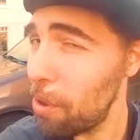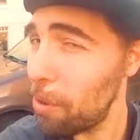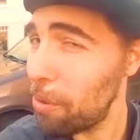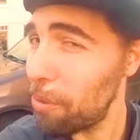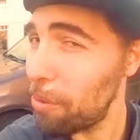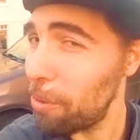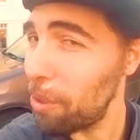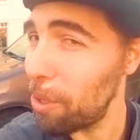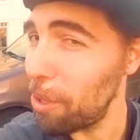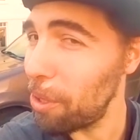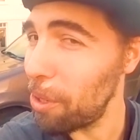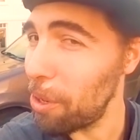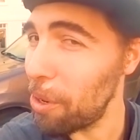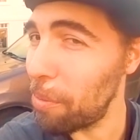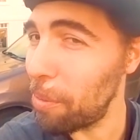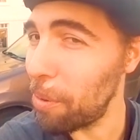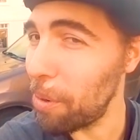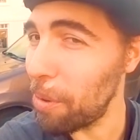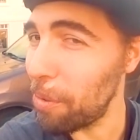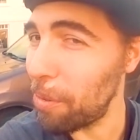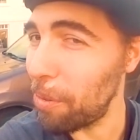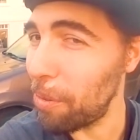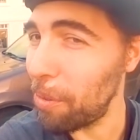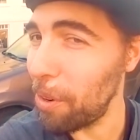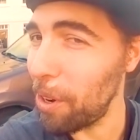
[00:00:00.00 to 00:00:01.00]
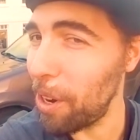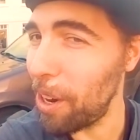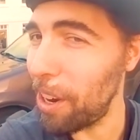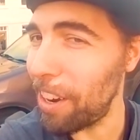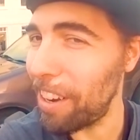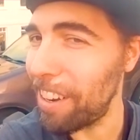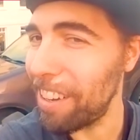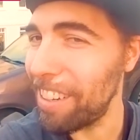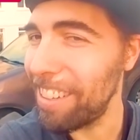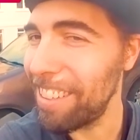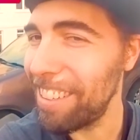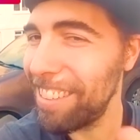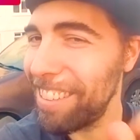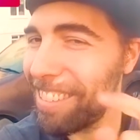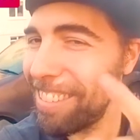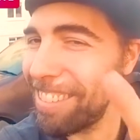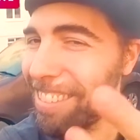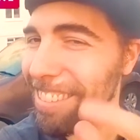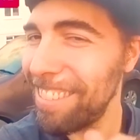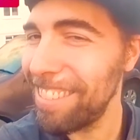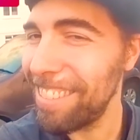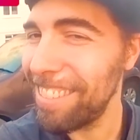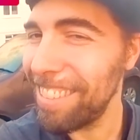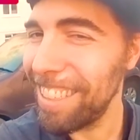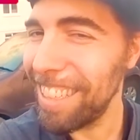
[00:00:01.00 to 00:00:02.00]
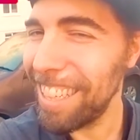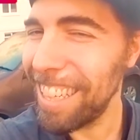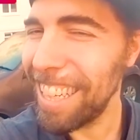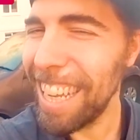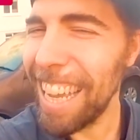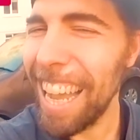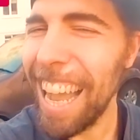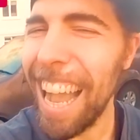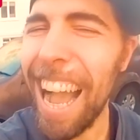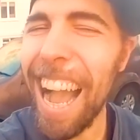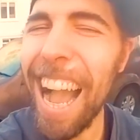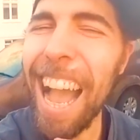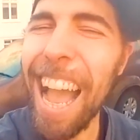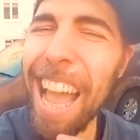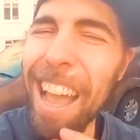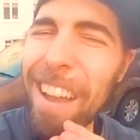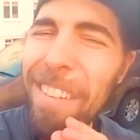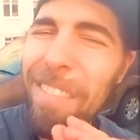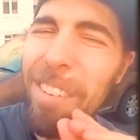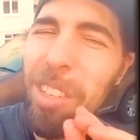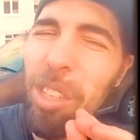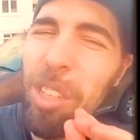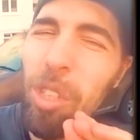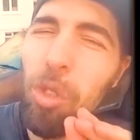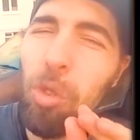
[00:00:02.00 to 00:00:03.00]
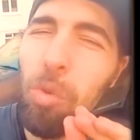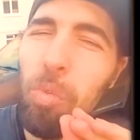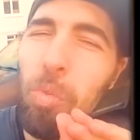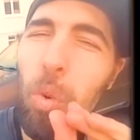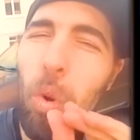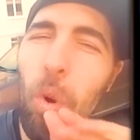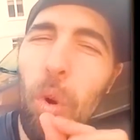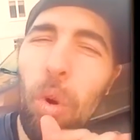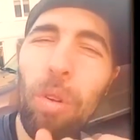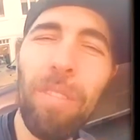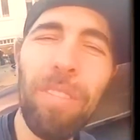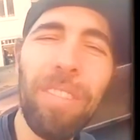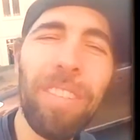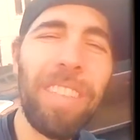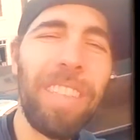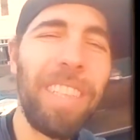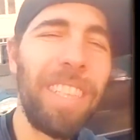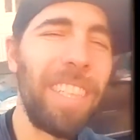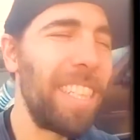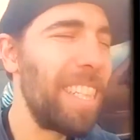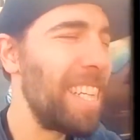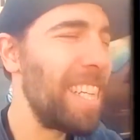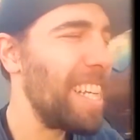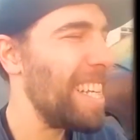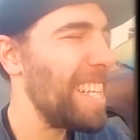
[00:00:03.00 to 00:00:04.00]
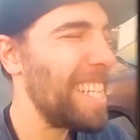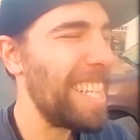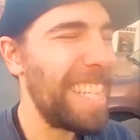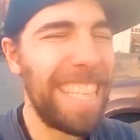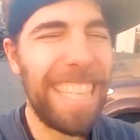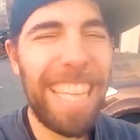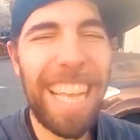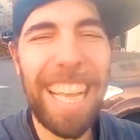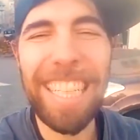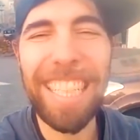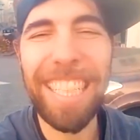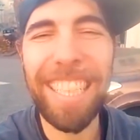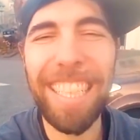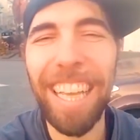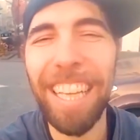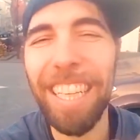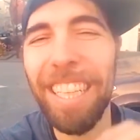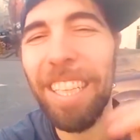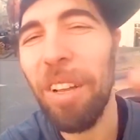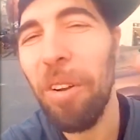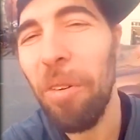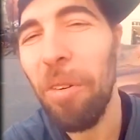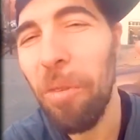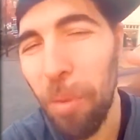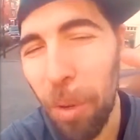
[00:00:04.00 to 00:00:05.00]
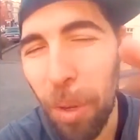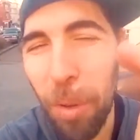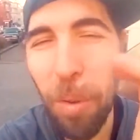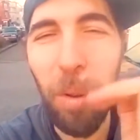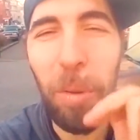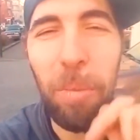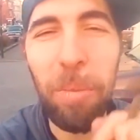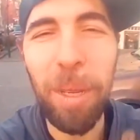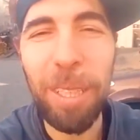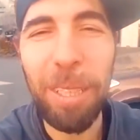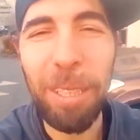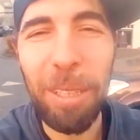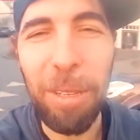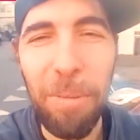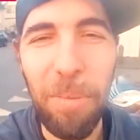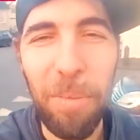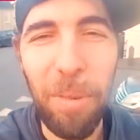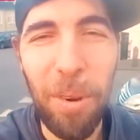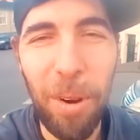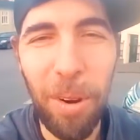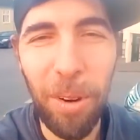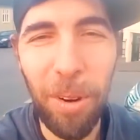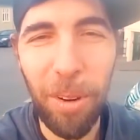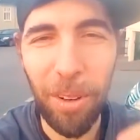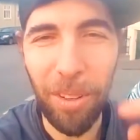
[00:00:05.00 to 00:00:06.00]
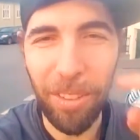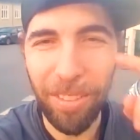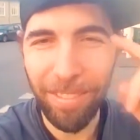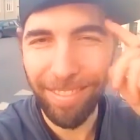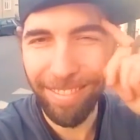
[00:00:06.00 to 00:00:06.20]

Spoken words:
What do you prefer? I have a small sense that we will meet tomorrow